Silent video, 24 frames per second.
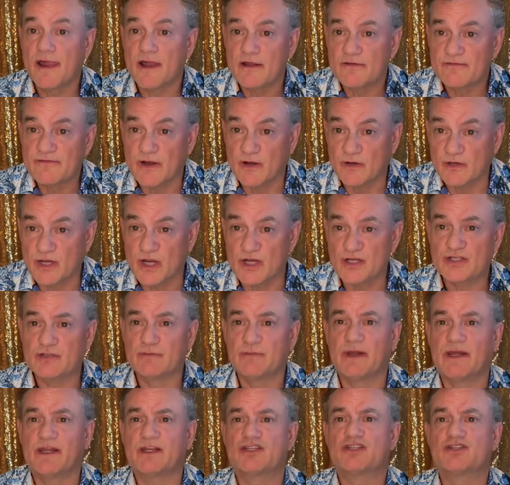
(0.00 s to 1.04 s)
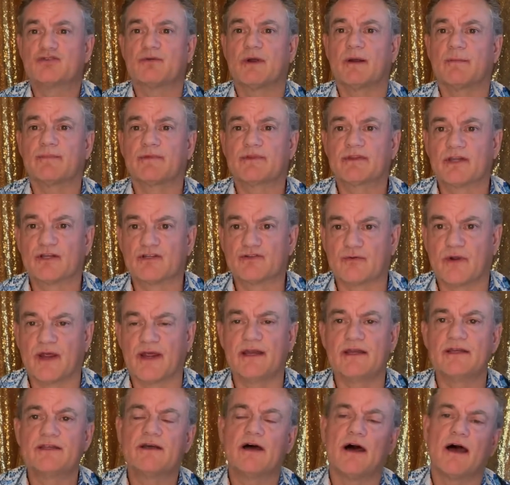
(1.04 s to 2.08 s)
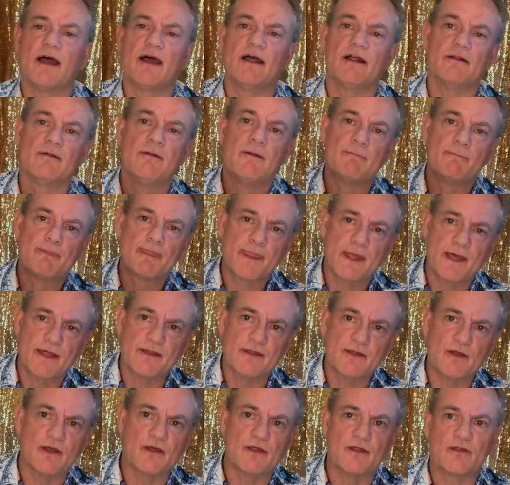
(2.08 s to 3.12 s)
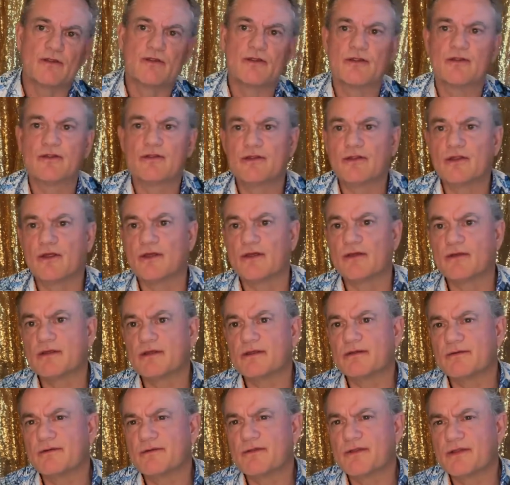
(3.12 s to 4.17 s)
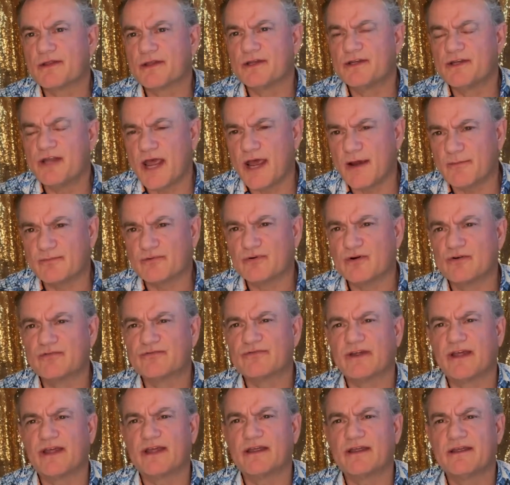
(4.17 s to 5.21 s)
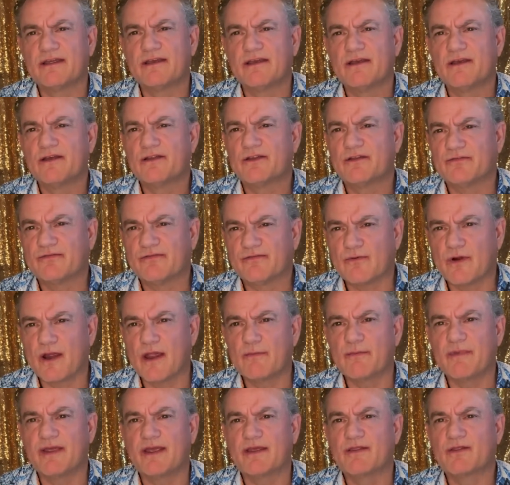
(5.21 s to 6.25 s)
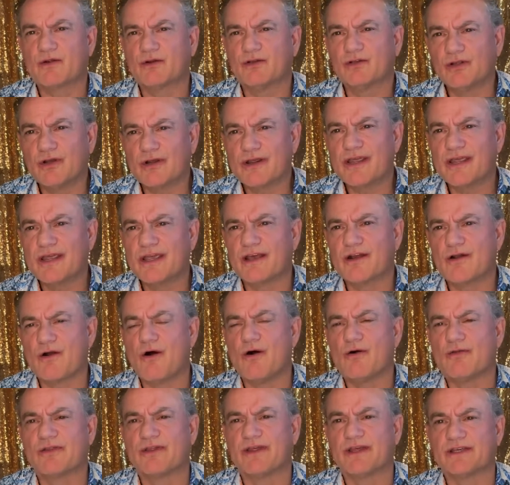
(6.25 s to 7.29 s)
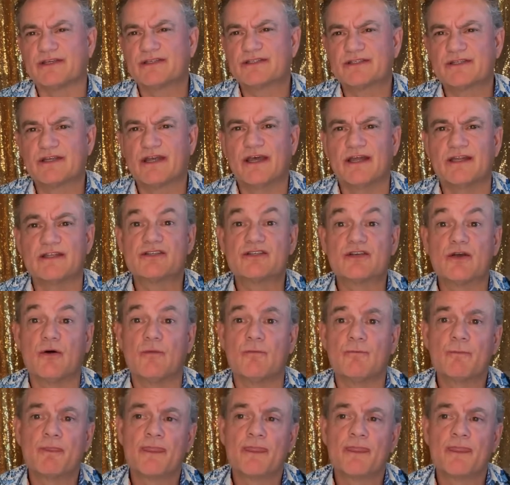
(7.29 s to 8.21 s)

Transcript: foundation being stripped, the drain tile, the the damp proofing, the framing. They're looking at all this, and so